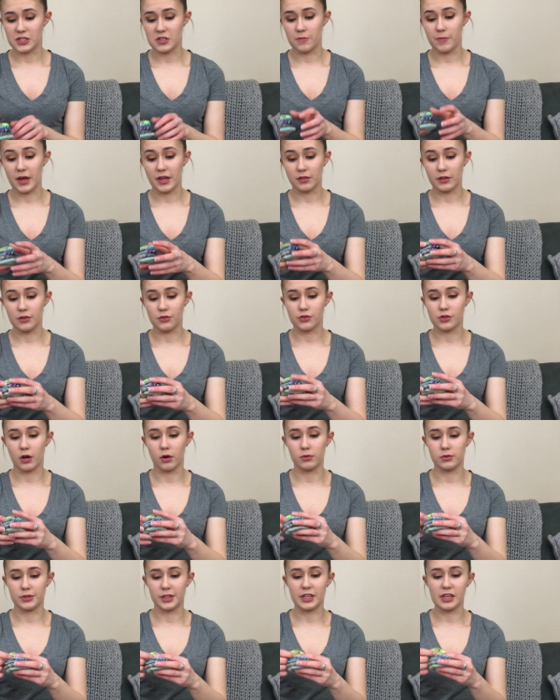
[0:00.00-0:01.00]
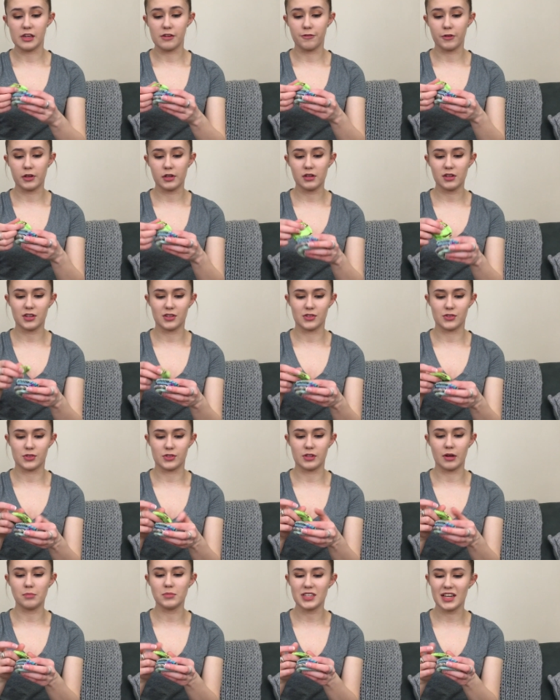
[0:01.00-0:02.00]
to make these totally even, because
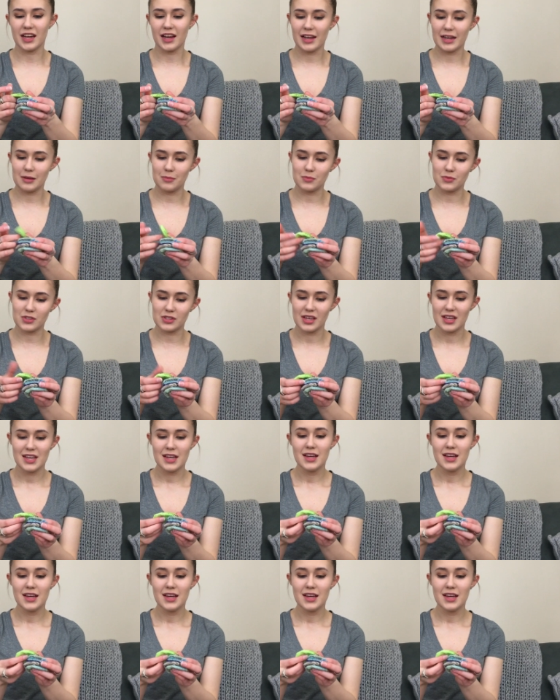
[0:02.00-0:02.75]
sometimes